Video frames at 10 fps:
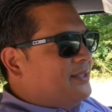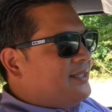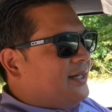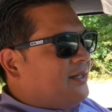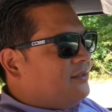
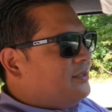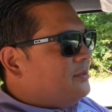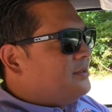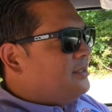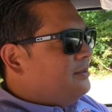tires. So
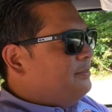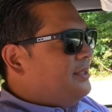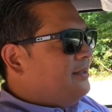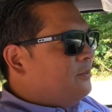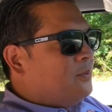it's gonna
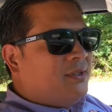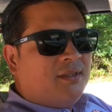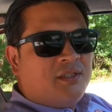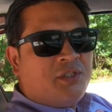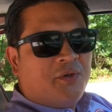be one of
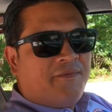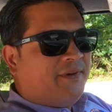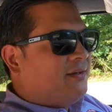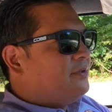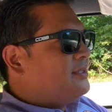the show
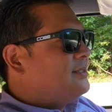favorites. I